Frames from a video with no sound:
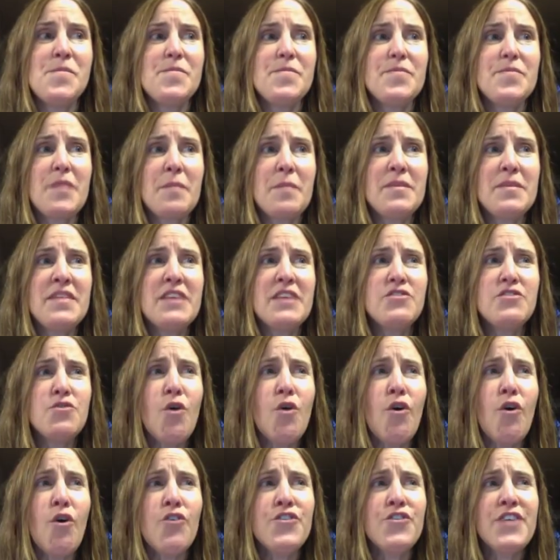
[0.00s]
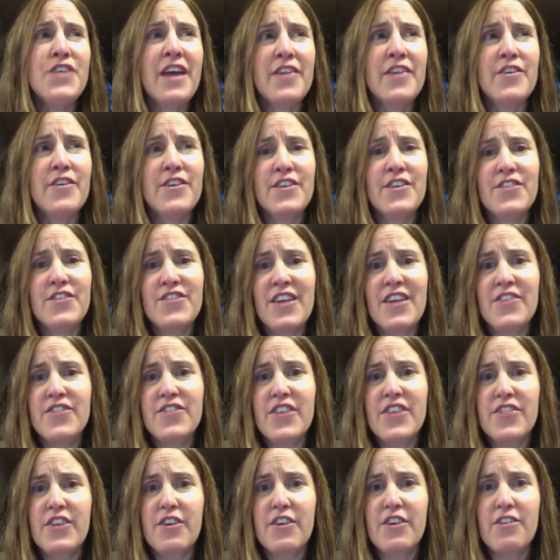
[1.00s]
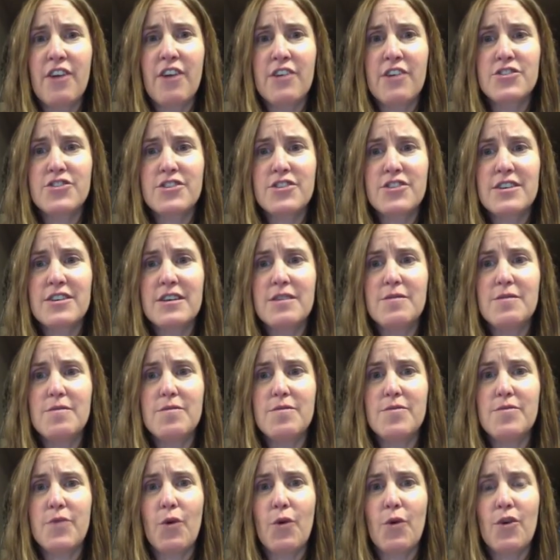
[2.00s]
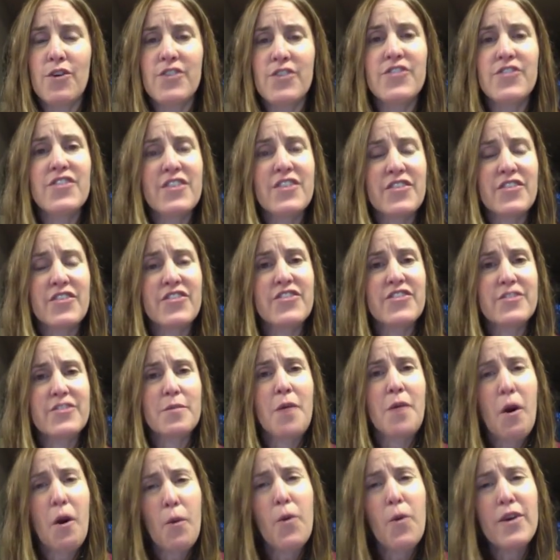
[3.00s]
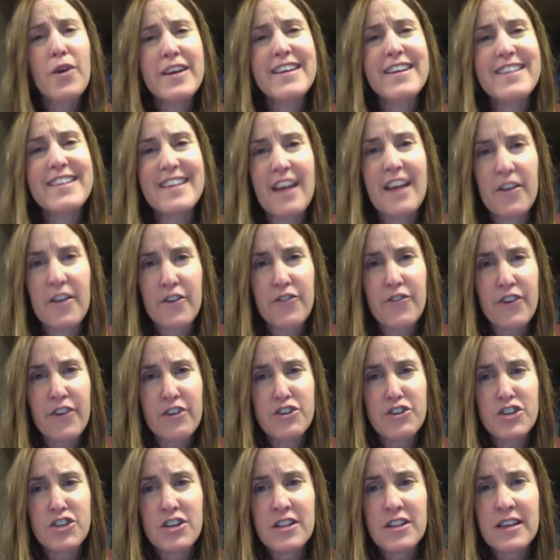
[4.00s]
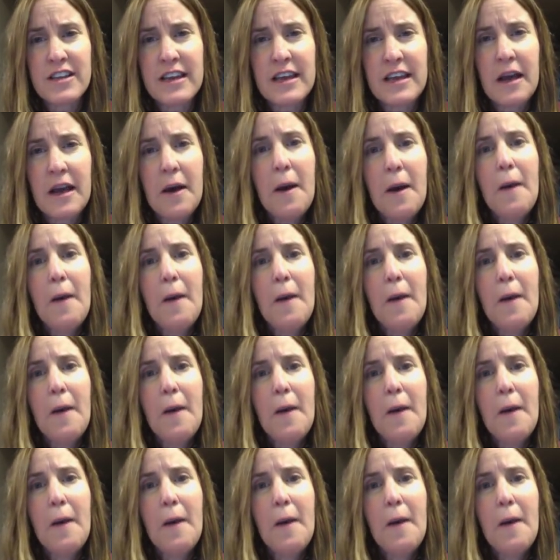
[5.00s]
mean, they do hold together in a sense that they're largely, the organs in a system are working together functionally,